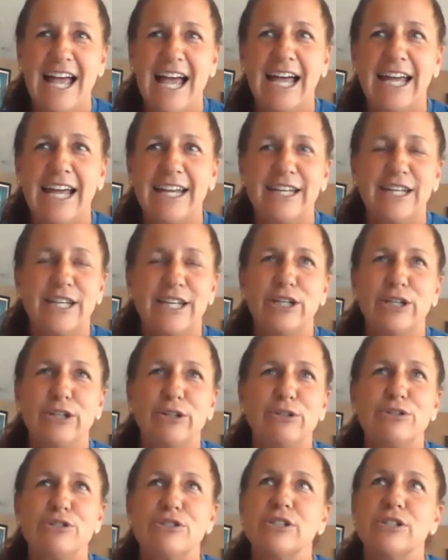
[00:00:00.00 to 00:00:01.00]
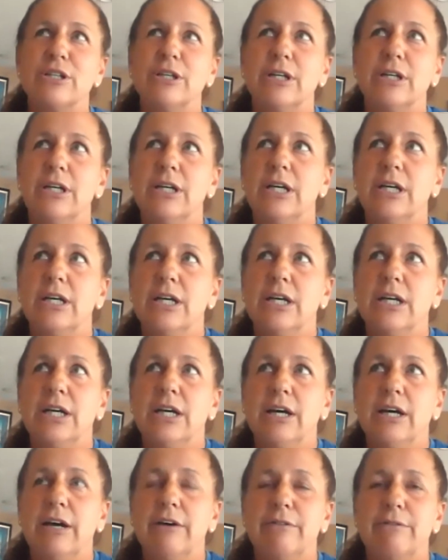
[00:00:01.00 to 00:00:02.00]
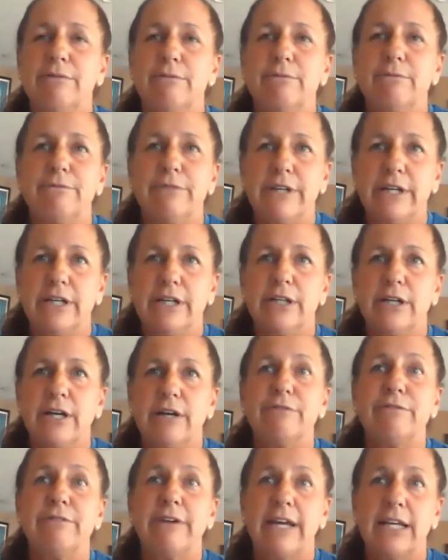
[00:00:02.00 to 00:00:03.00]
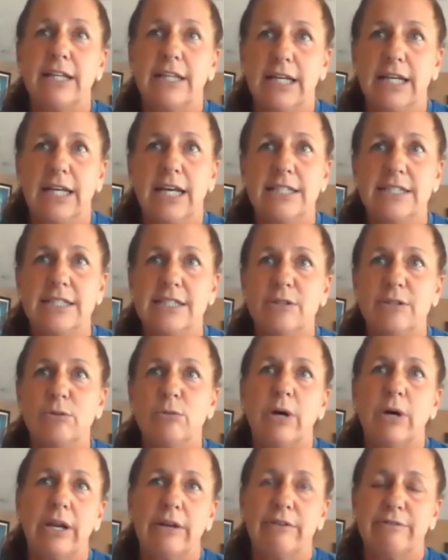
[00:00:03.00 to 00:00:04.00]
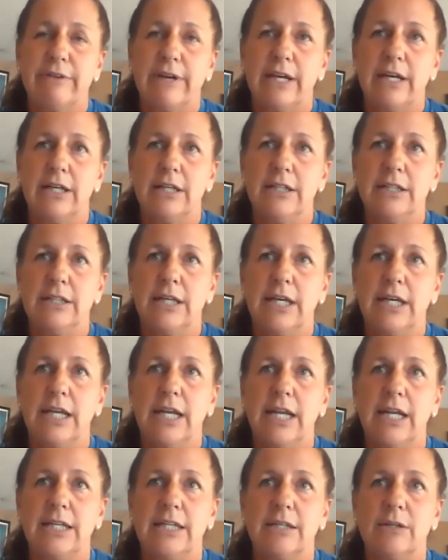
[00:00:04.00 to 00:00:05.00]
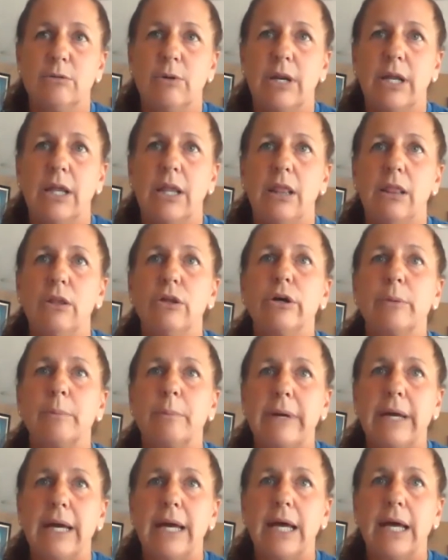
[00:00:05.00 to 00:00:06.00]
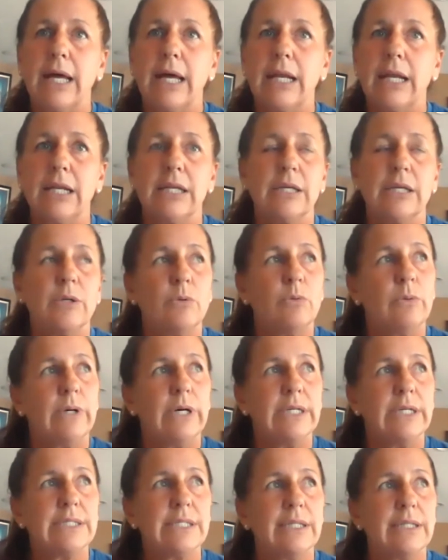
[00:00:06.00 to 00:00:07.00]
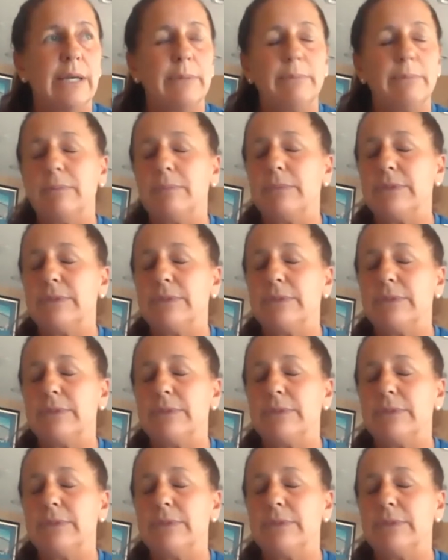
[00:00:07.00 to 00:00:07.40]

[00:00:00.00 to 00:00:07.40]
I had a huge fear of failing. I didn't want to fail, and I didn't want to look bad. I didn't want to let people